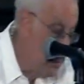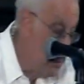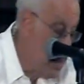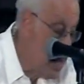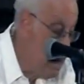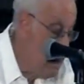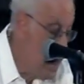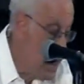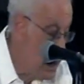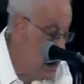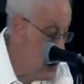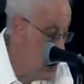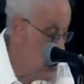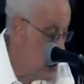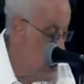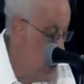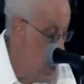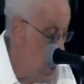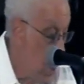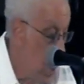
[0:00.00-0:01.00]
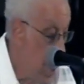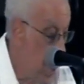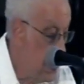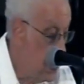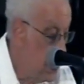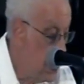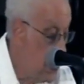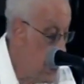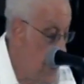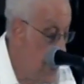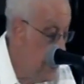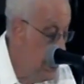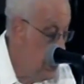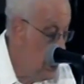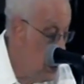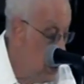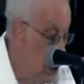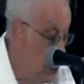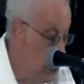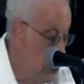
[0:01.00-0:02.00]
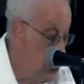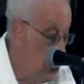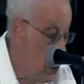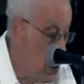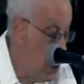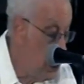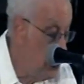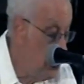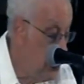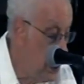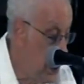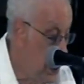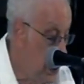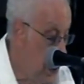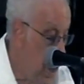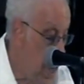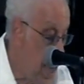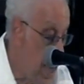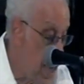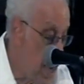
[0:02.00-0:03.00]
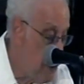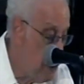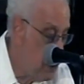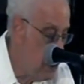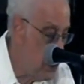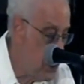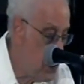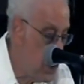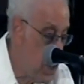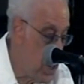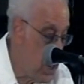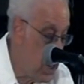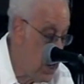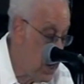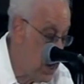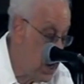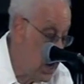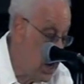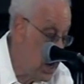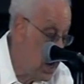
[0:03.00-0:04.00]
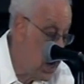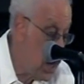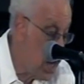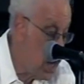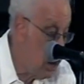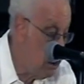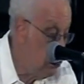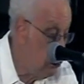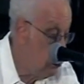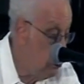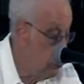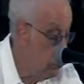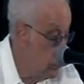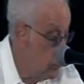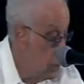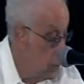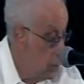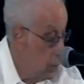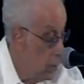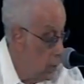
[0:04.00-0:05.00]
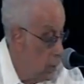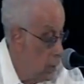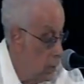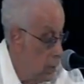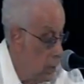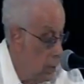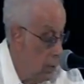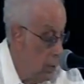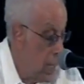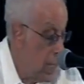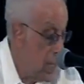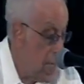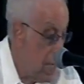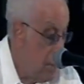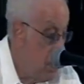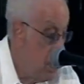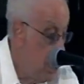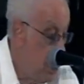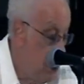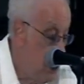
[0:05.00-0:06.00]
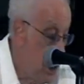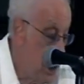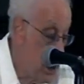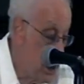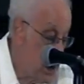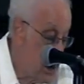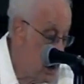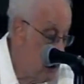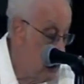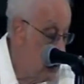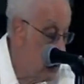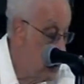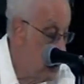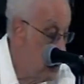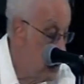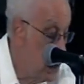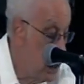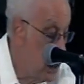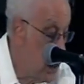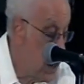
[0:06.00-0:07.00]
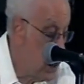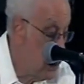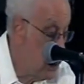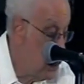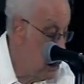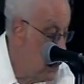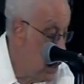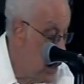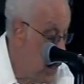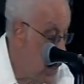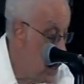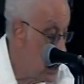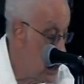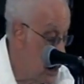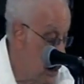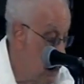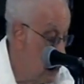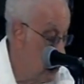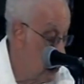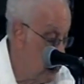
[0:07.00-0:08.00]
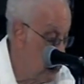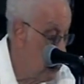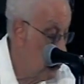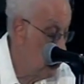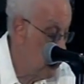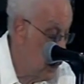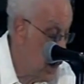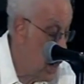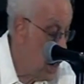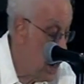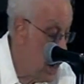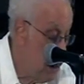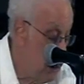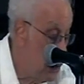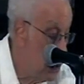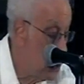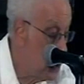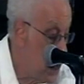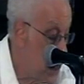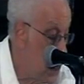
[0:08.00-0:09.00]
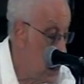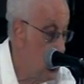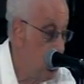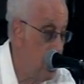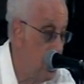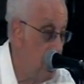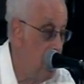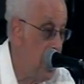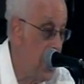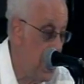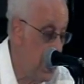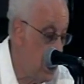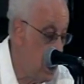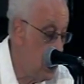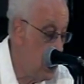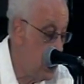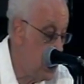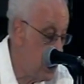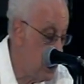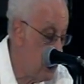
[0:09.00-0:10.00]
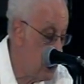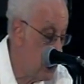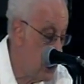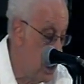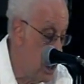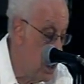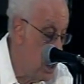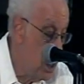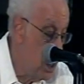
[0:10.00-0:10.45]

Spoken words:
agreements are signed onto unread? I have to say that I believe there is some truth in that rumor, yes. I'd have to say that from my knowledge of